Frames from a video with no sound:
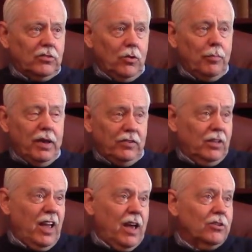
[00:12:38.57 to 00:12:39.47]
So we
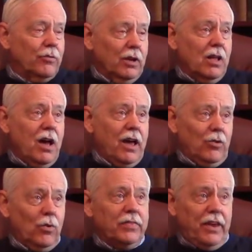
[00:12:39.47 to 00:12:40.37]
basically had to rely
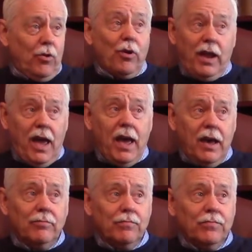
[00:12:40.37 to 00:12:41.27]
on what they already had.